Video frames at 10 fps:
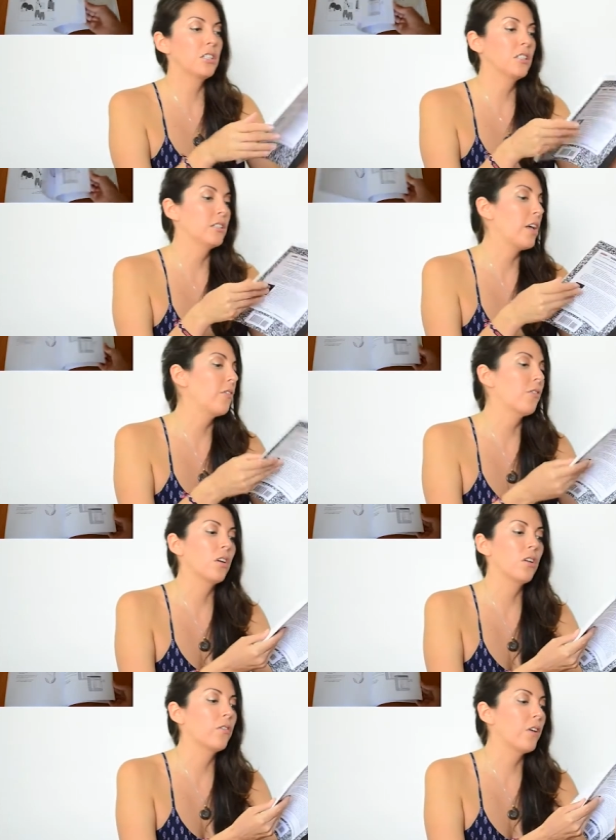does that
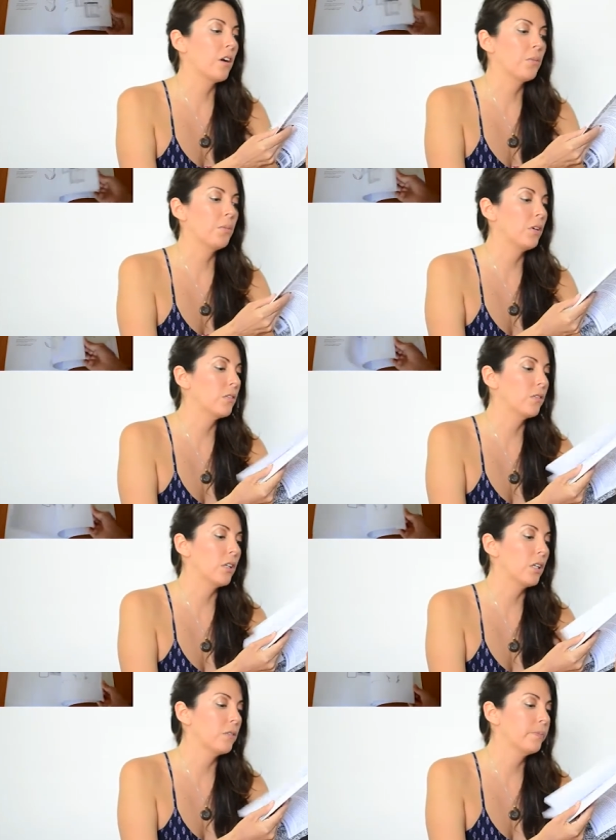for you very
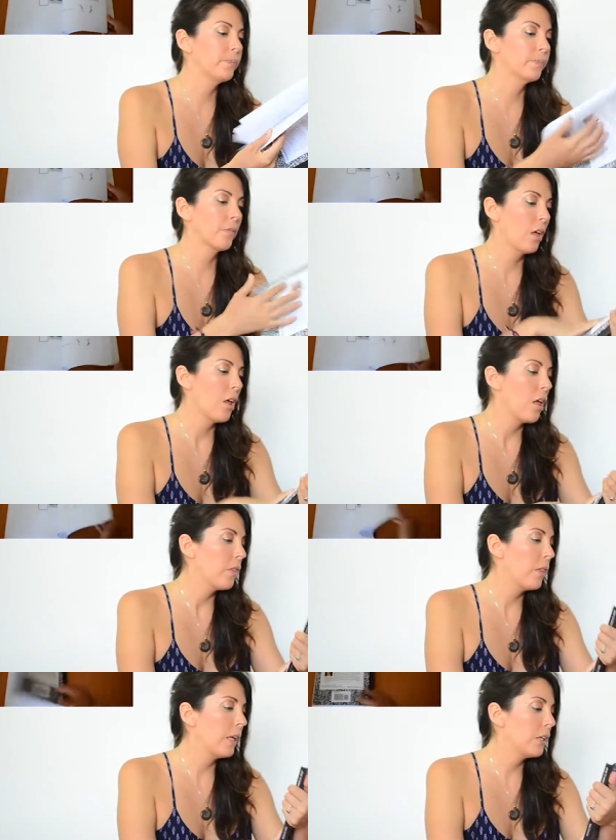beautifully.
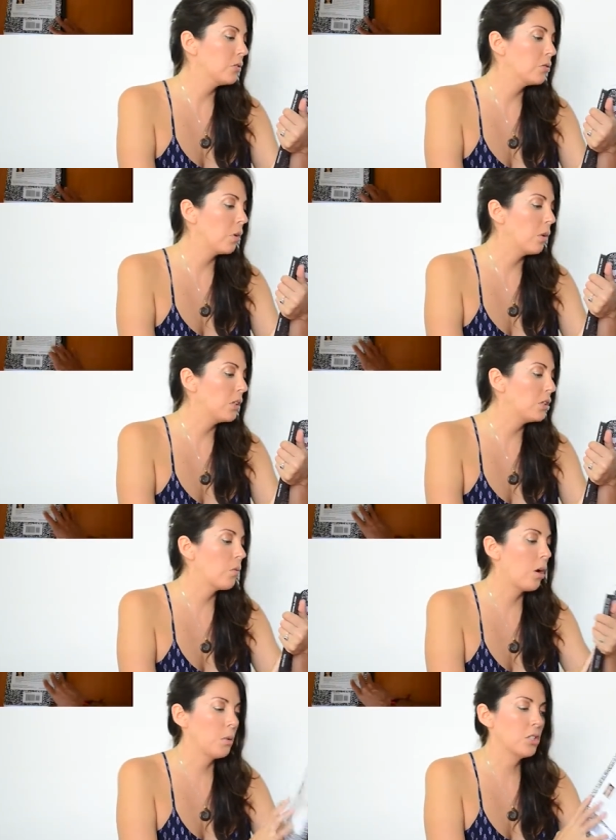Thank you so much,
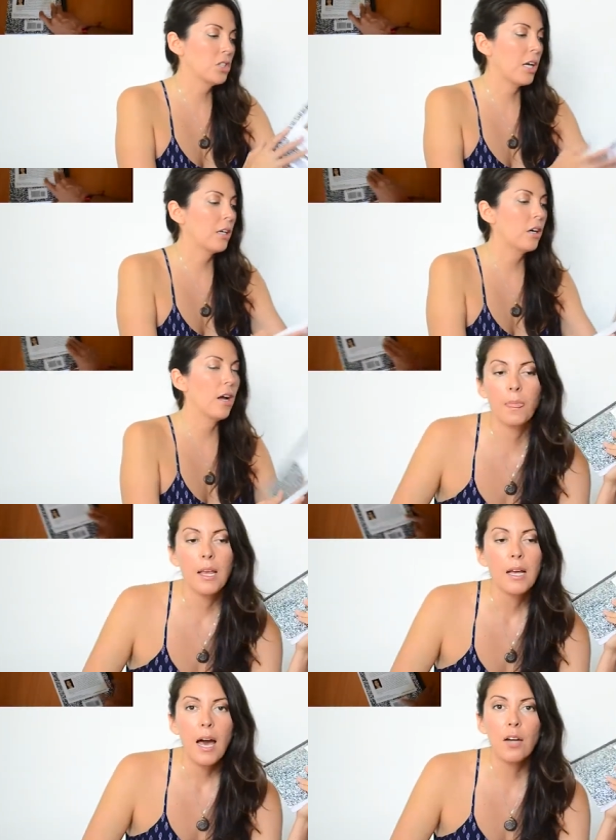Robin Schneider.
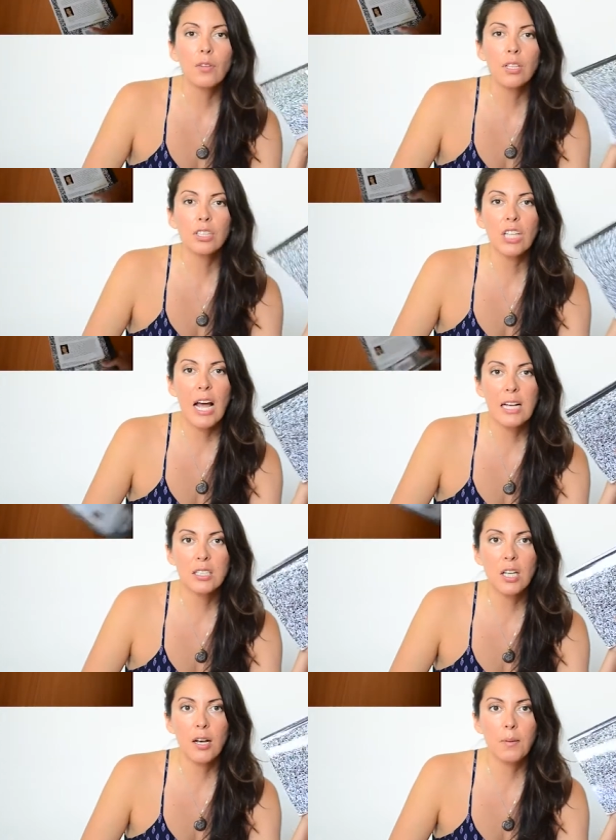I don't think she has
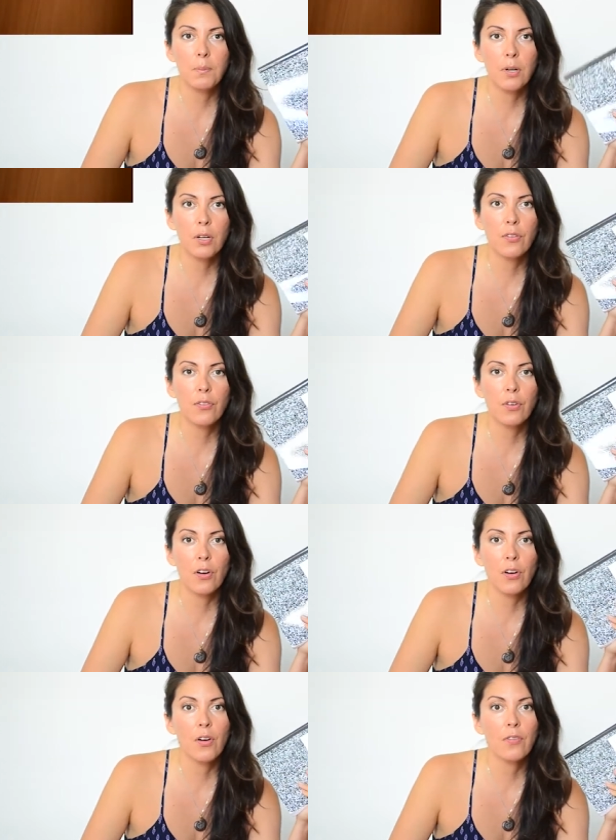a book
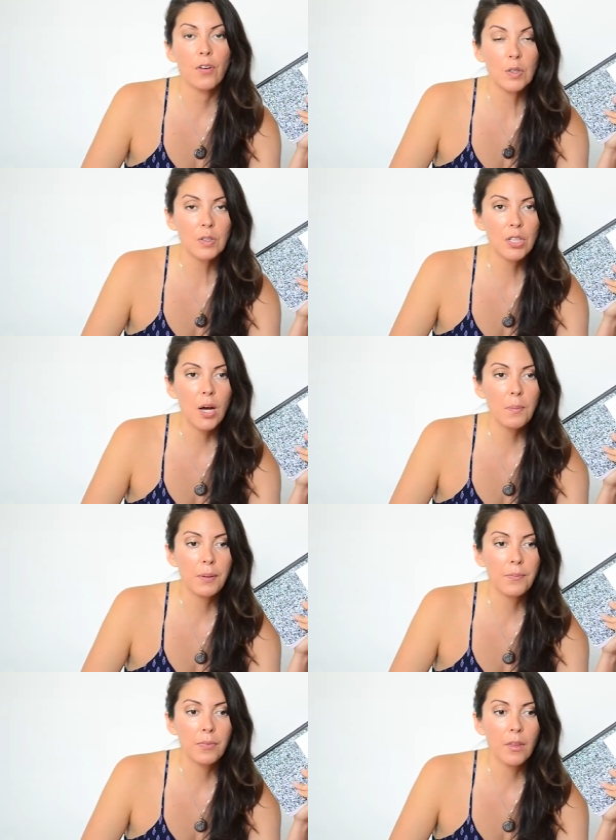for Photoshop,
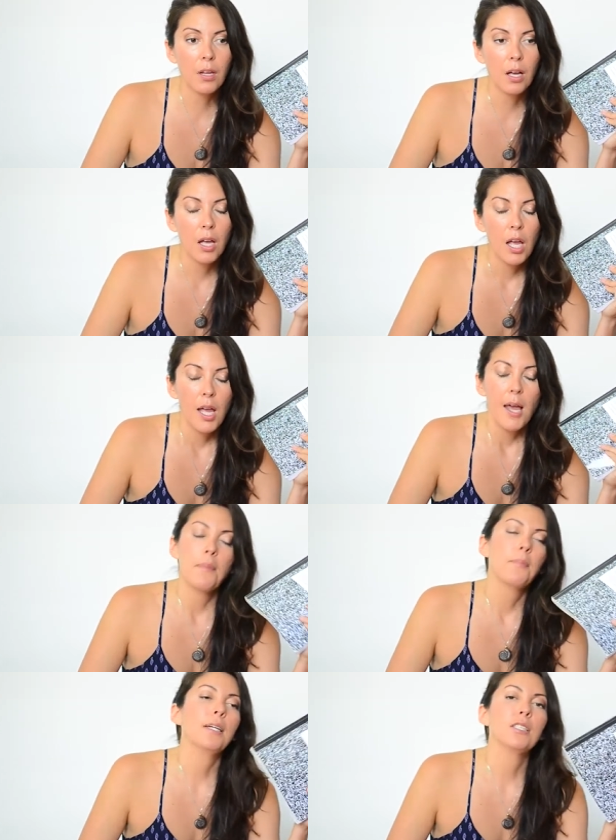
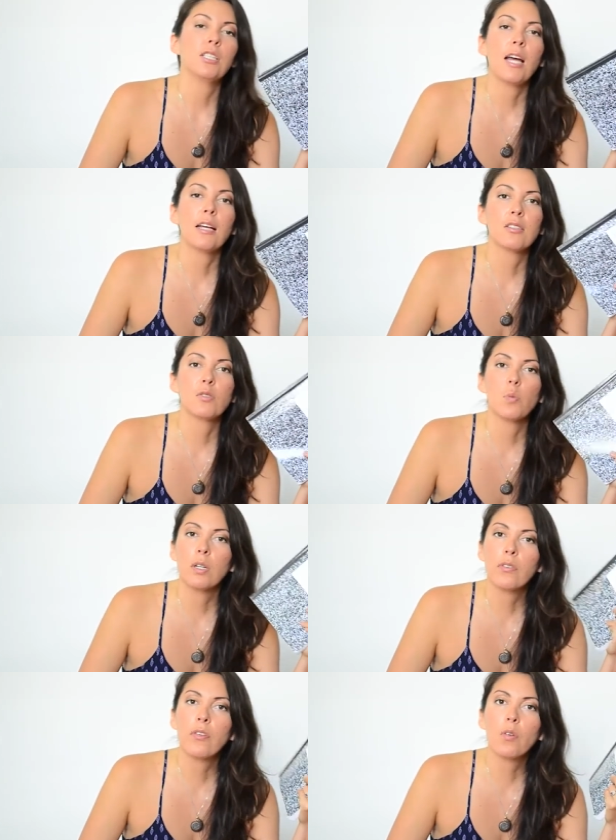but she has this
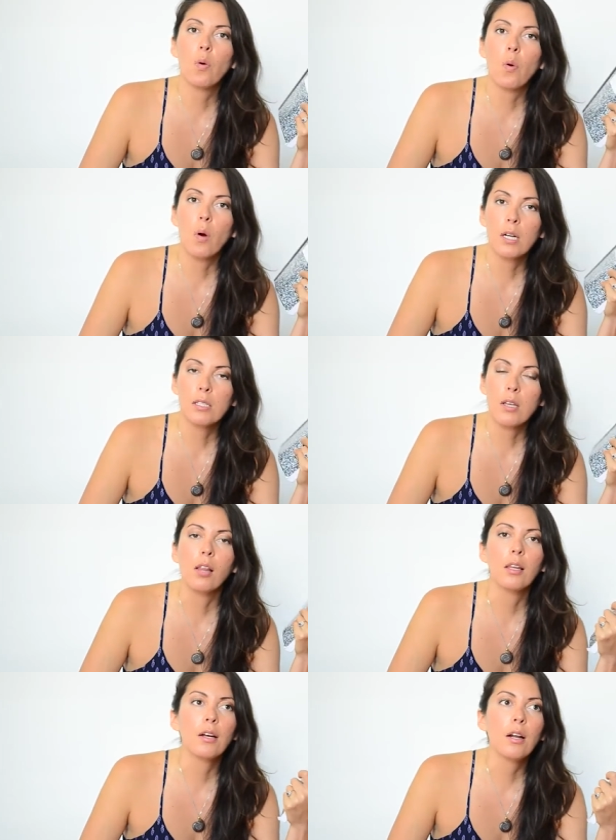wonderful course
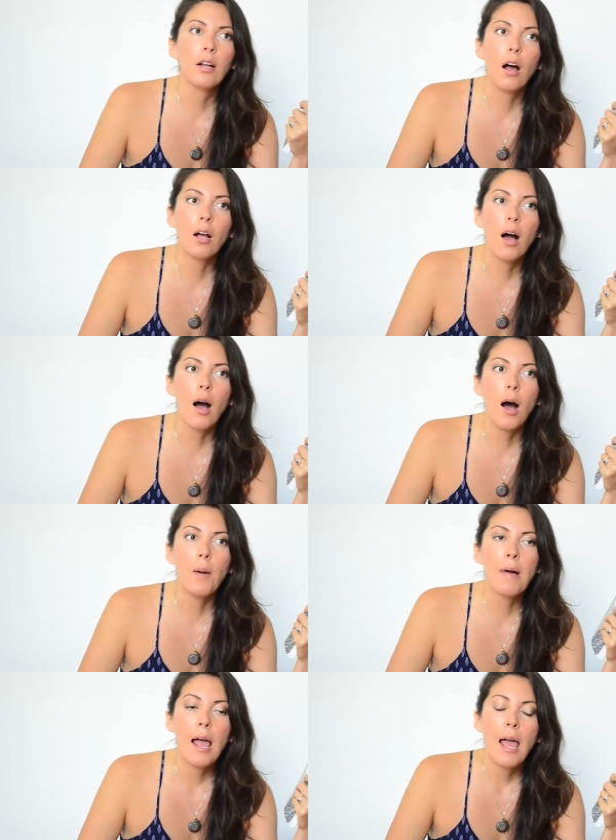on
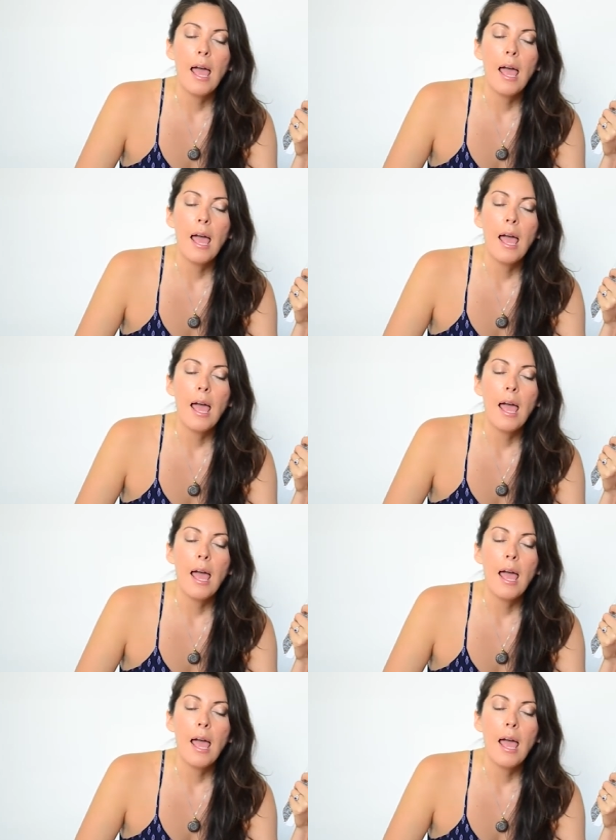lynda.com